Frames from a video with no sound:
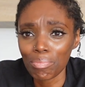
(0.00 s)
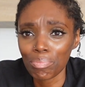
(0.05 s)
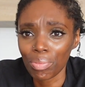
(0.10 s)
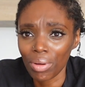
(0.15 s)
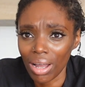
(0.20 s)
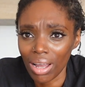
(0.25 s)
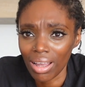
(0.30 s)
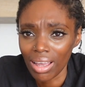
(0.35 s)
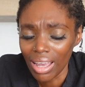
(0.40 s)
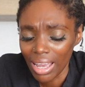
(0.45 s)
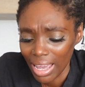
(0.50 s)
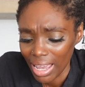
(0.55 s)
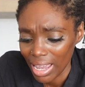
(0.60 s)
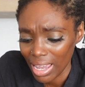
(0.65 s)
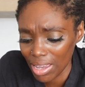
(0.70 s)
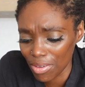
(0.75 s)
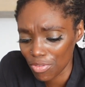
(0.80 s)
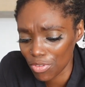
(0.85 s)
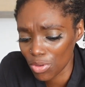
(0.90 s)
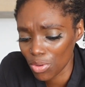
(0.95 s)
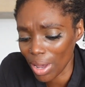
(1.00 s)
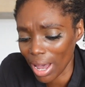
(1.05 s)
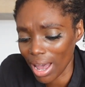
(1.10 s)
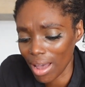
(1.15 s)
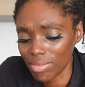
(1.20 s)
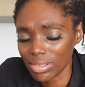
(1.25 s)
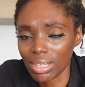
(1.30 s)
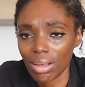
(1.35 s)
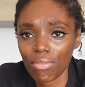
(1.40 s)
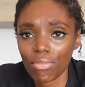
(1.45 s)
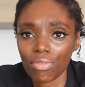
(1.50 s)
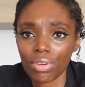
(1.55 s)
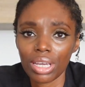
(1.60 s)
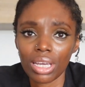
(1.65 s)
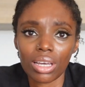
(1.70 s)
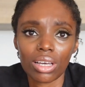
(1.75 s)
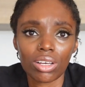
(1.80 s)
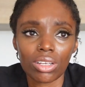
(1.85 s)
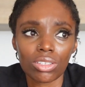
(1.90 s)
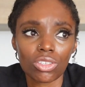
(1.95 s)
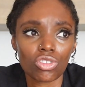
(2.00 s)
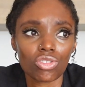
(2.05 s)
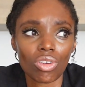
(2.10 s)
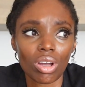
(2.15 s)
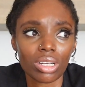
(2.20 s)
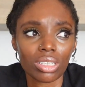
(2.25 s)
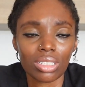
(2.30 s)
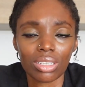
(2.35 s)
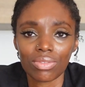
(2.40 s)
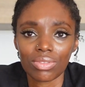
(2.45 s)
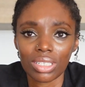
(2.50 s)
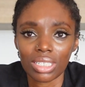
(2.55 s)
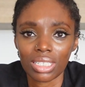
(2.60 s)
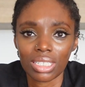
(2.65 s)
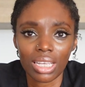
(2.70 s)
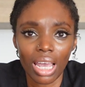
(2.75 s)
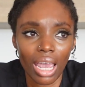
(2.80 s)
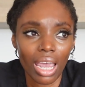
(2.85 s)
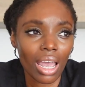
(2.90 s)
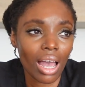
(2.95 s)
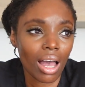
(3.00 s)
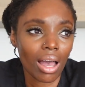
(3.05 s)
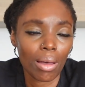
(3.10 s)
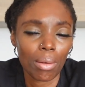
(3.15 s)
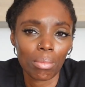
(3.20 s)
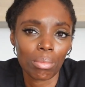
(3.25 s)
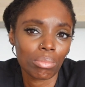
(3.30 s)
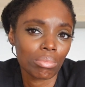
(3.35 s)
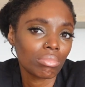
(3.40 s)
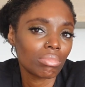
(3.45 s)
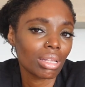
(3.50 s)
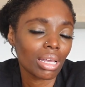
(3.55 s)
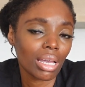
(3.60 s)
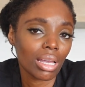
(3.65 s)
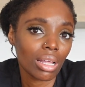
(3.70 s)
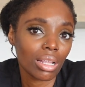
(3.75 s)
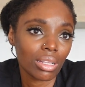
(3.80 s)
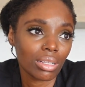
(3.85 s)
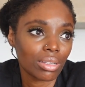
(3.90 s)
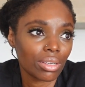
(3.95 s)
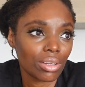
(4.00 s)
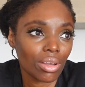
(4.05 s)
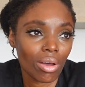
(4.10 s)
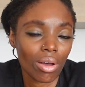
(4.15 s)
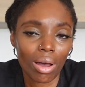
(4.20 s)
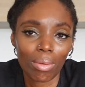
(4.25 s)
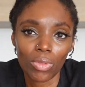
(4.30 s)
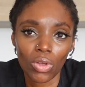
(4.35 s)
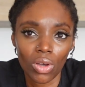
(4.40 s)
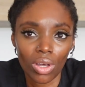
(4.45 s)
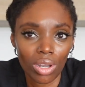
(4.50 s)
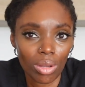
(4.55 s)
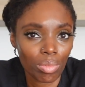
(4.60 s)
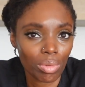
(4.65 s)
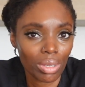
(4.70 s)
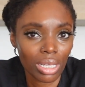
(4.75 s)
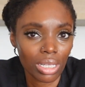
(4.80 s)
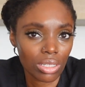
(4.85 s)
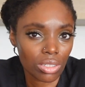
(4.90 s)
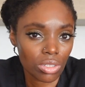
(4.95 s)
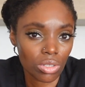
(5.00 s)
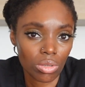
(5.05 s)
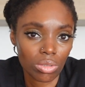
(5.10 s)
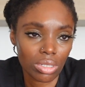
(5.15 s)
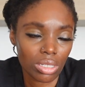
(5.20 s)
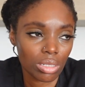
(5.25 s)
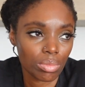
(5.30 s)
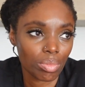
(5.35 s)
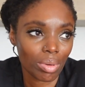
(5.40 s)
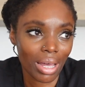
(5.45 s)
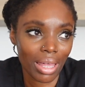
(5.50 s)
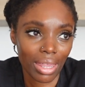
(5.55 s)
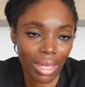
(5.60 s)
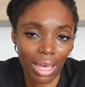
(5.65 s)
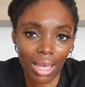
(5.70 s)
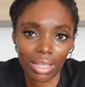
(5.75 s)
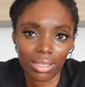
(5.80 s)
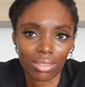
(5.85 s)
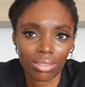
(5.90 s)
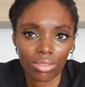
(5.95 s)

but if you have something constructive to say, then, I'm not going to be insulted by that.